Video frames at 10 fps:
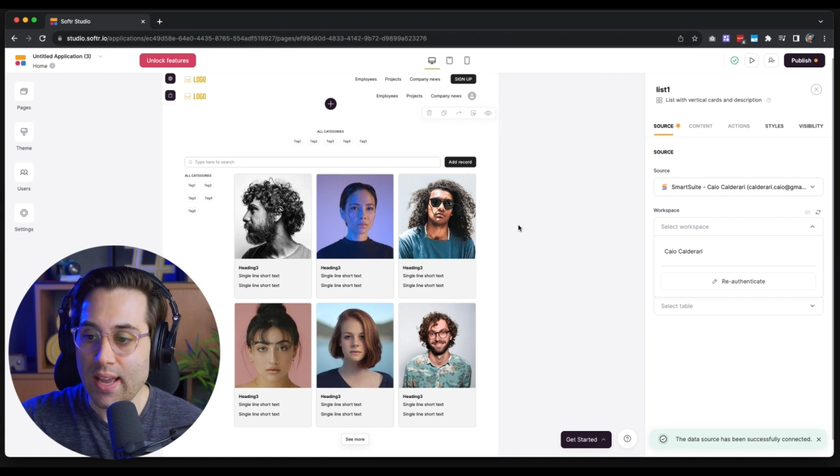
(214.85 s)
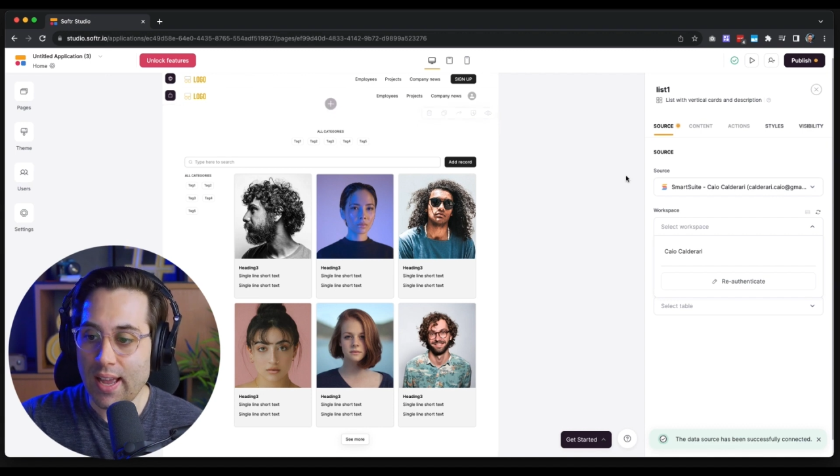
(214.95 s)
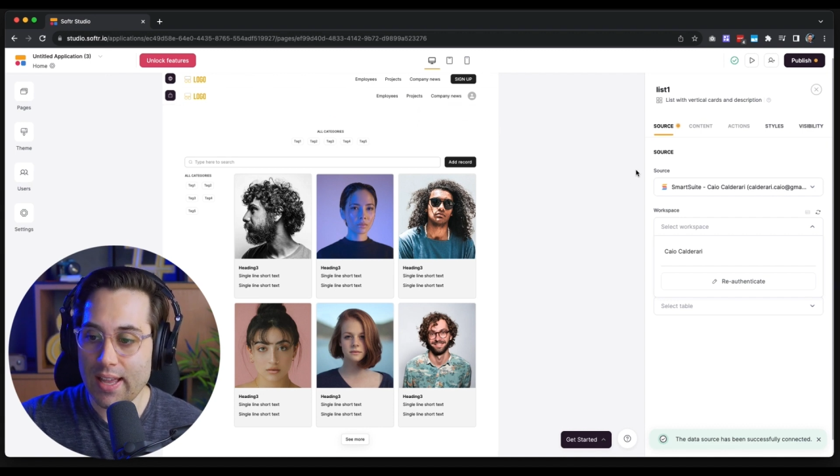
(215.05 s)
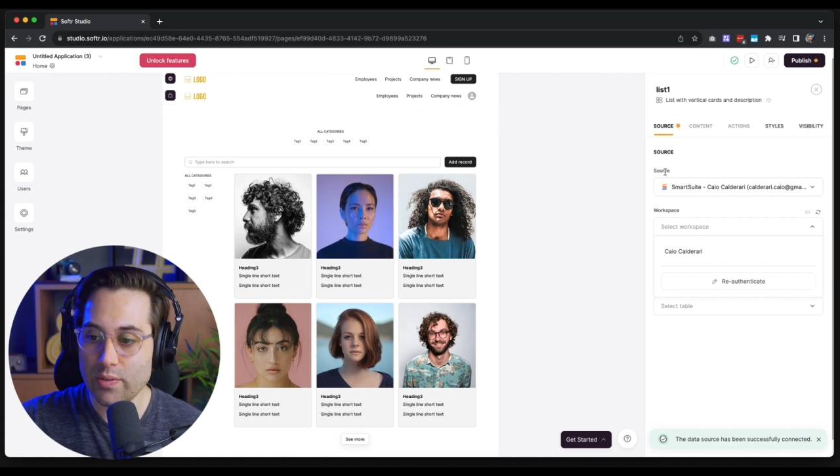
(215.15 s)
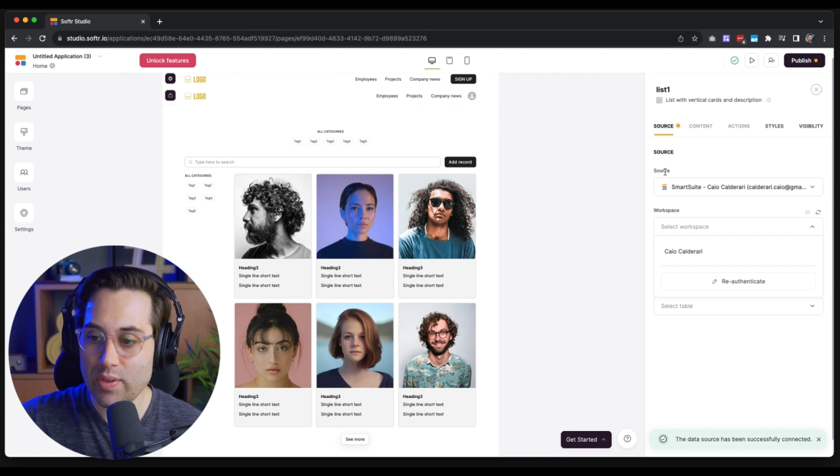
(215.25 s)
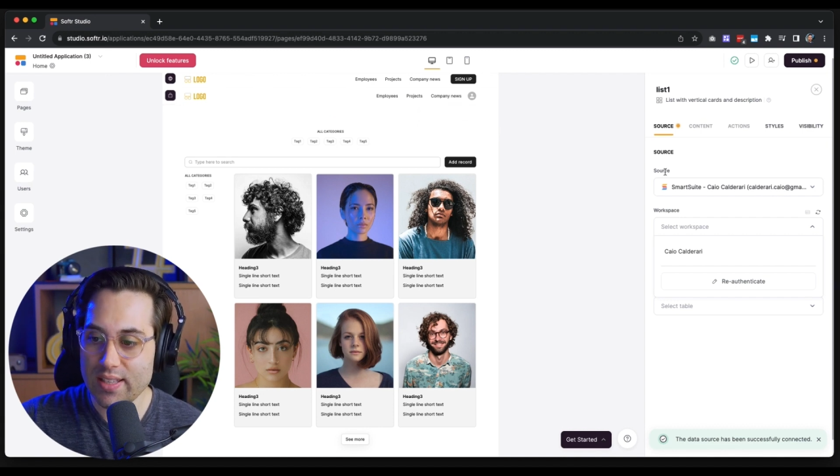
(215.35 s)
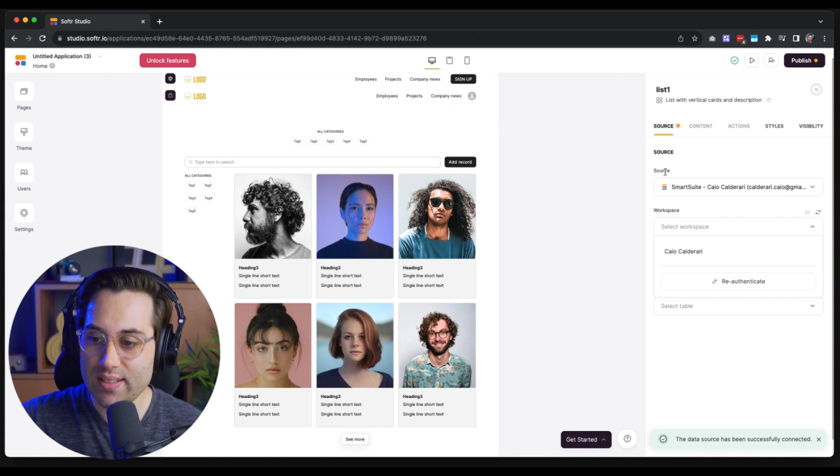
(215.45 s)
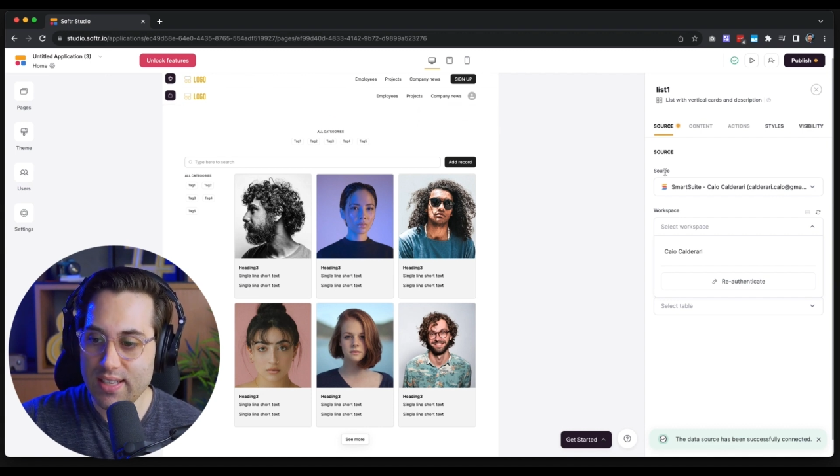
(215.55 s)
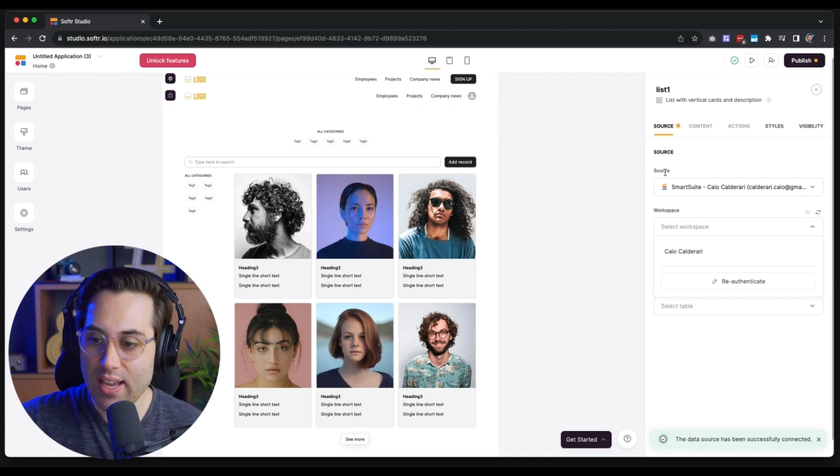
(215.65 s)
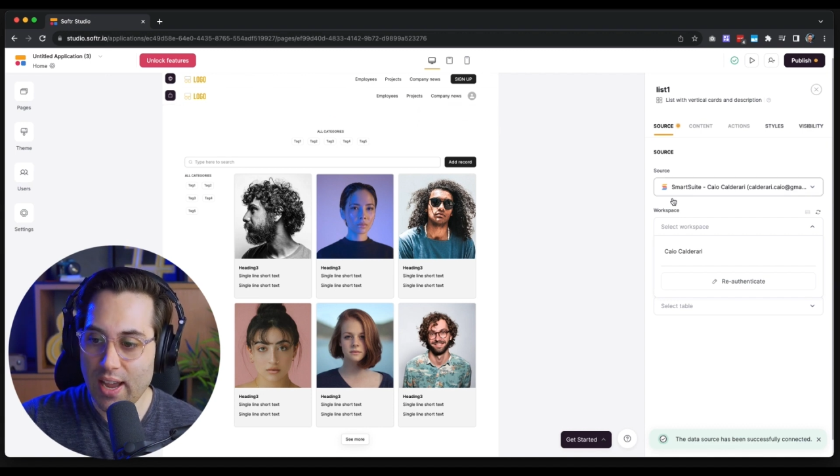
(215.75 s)
As we can
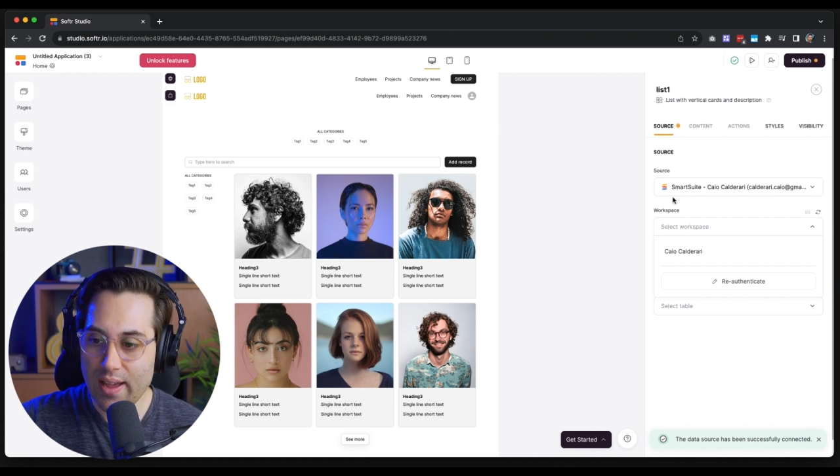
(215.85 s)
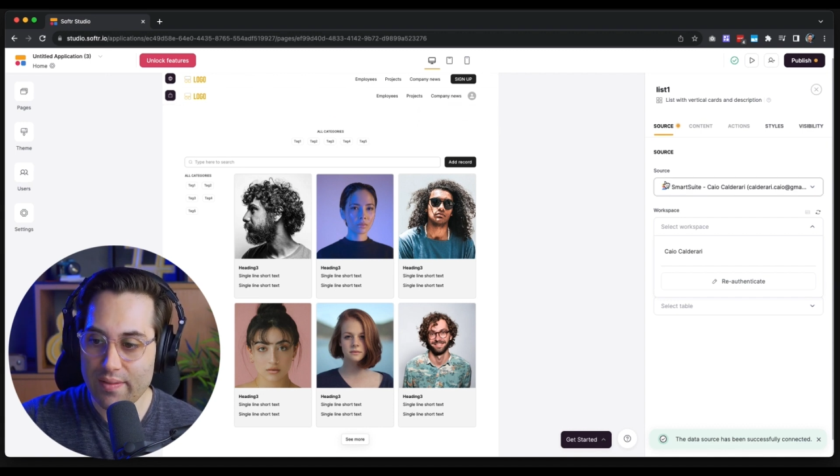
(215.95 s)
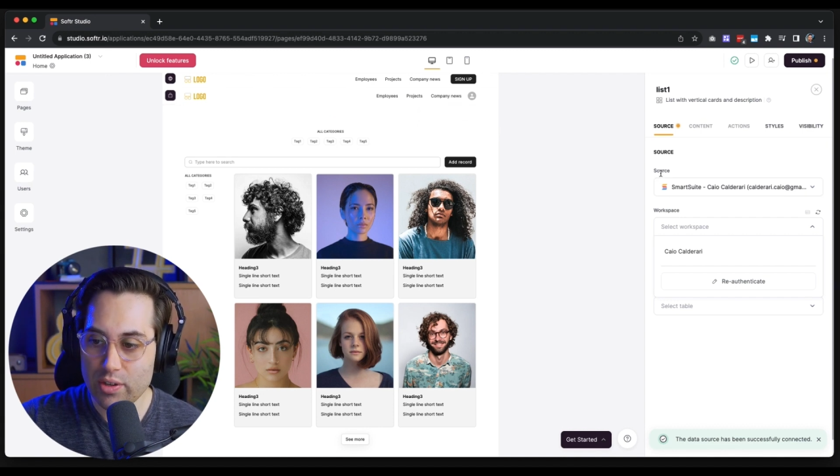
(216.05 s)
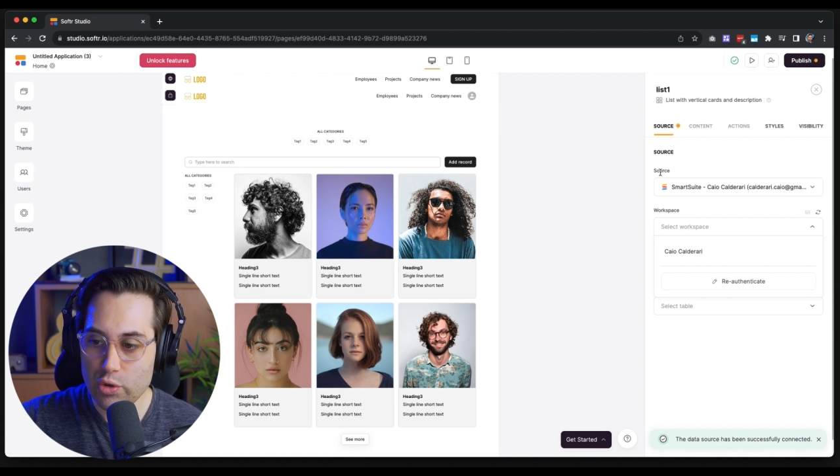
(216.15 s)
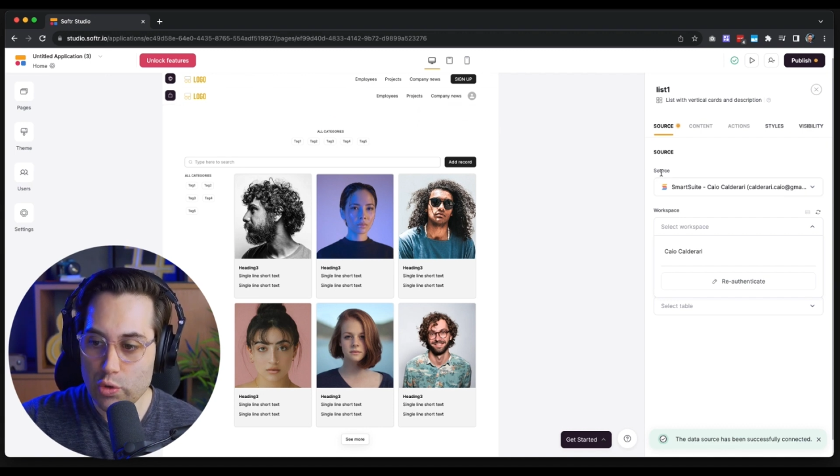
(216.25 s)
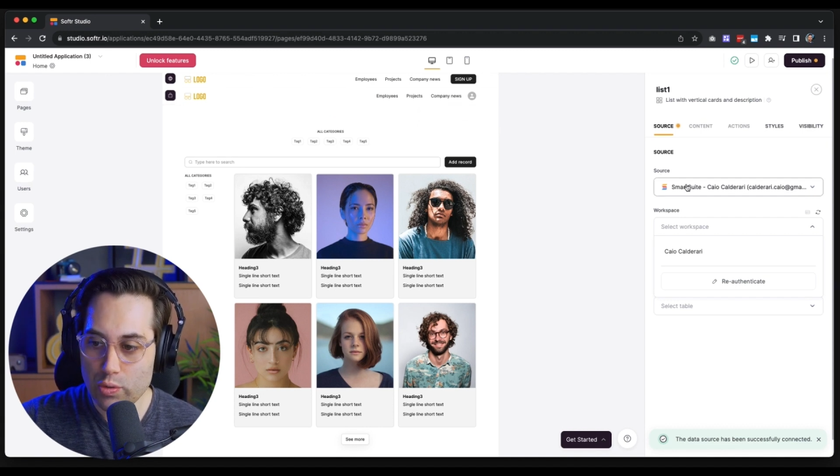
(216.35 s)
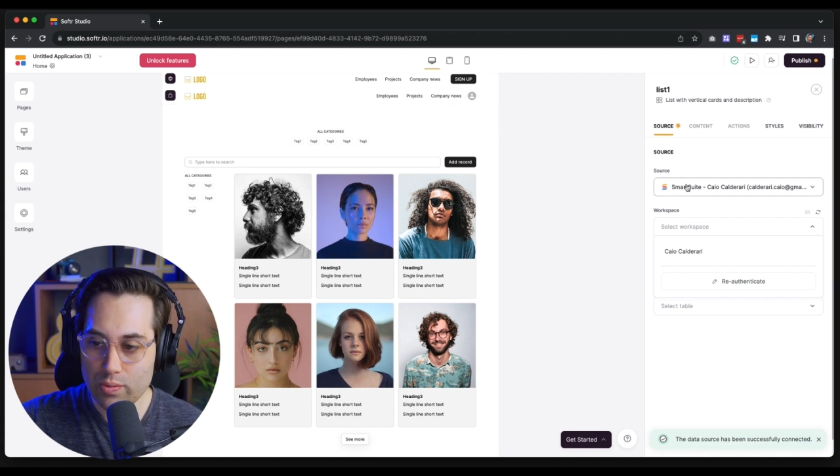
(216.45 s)
see, I have a new